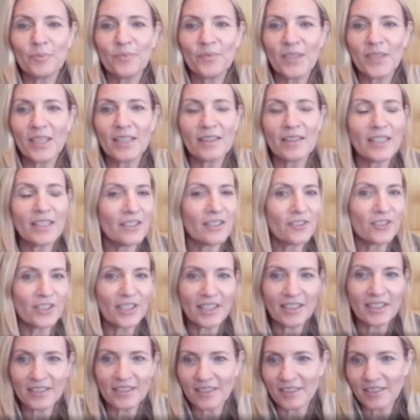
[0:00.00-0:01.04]
And the
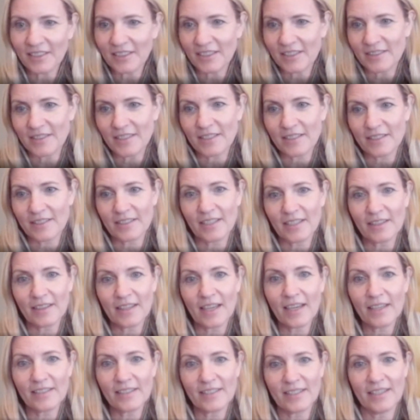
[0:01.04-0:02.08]
internet didn't exist at
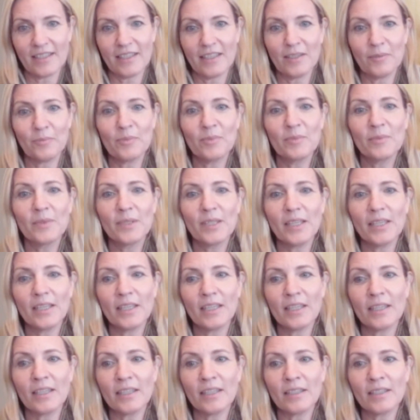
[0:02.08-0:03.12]
that time.
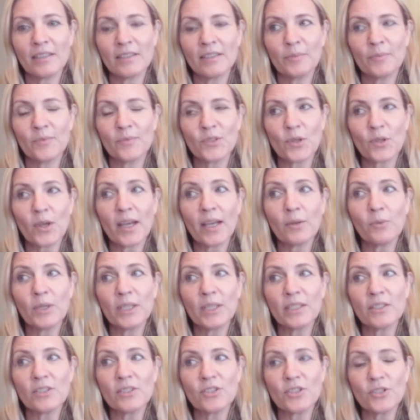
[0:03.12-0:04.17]
And so I
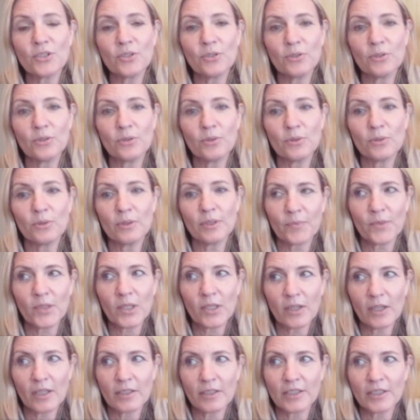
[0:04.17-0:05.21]
went to
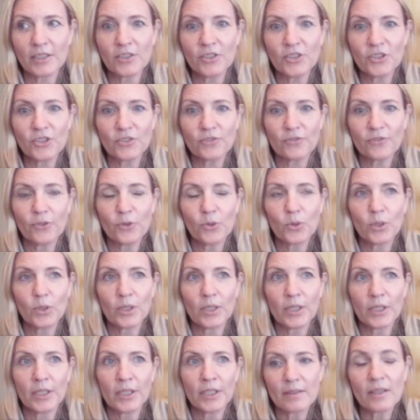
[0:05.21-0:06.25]
college
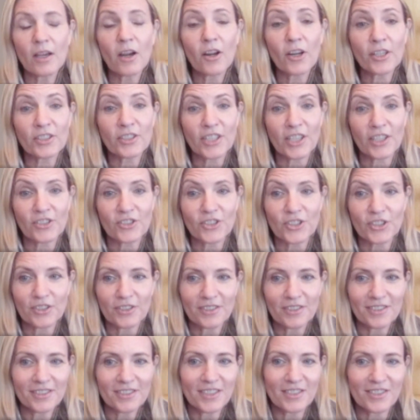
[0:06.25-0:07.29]
for
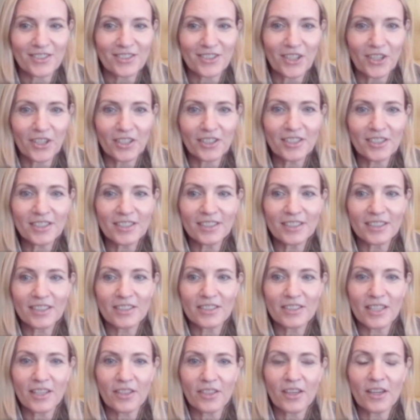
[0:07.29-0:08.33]
architecture to start
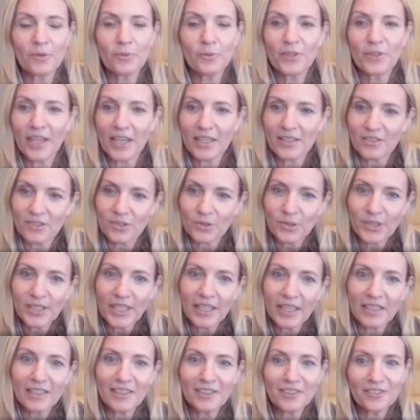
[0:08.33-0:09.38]
because I thought, well, that's
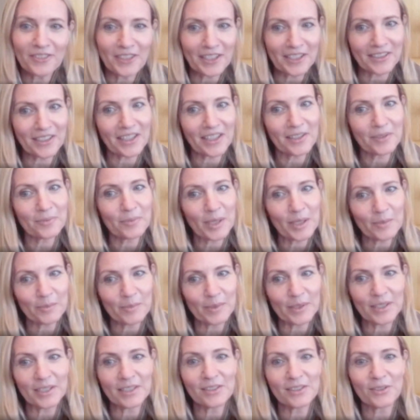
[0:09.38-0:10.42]
creative and I can make
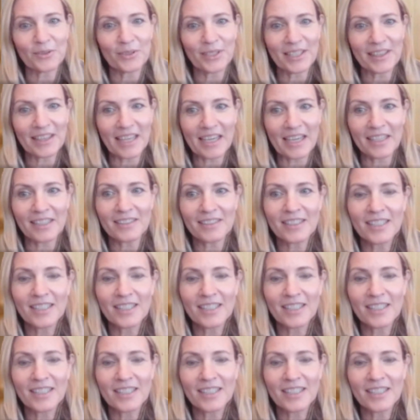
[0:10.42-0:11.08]
money doing that.